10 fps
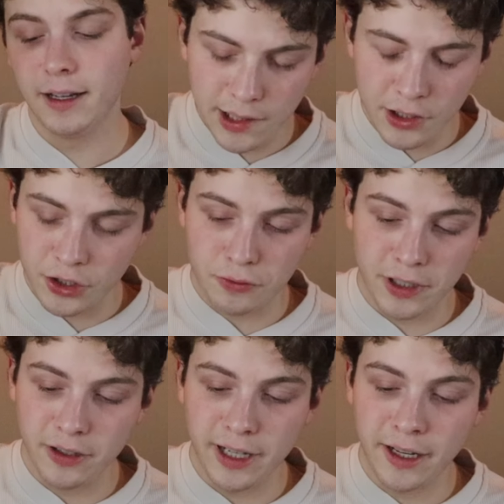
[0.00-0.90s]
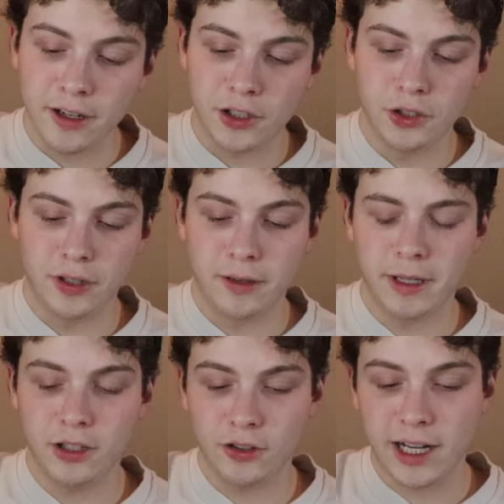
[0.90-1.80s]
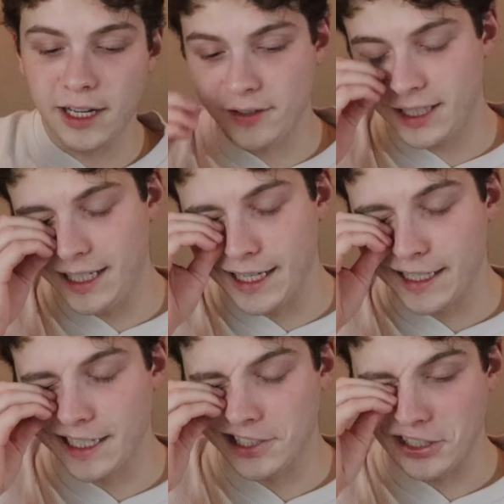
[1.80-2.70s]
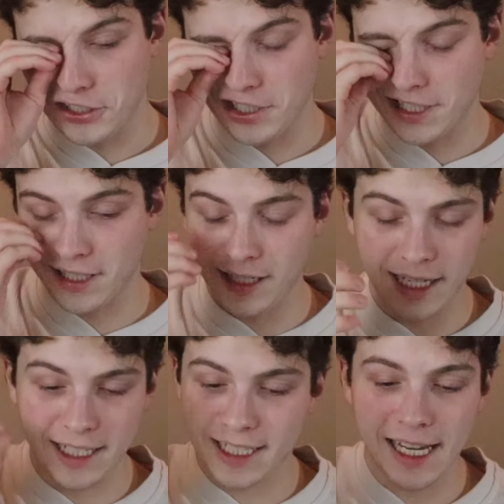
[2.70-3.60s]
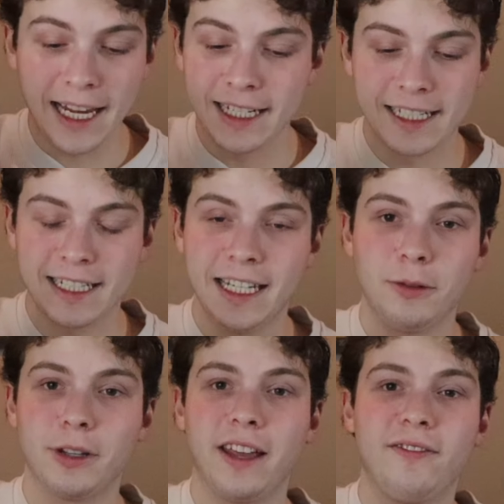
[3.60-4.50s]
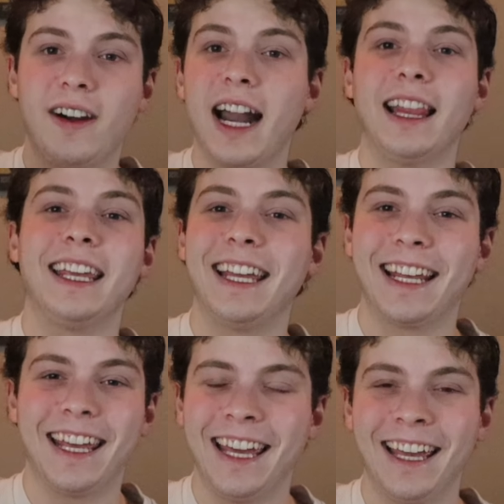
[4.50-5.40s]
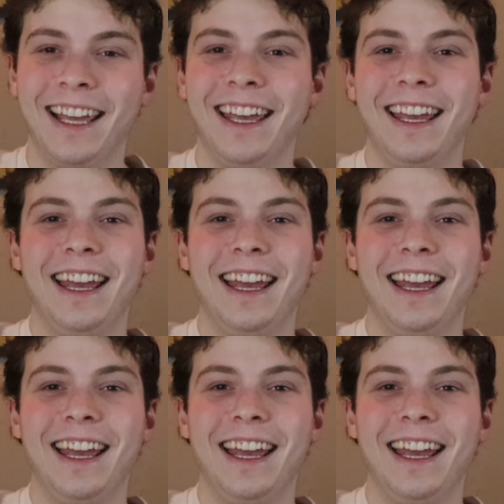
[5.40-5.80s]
And there's a real anger to him, and you'll kind of see it because there's this insane scene where they finally get a gig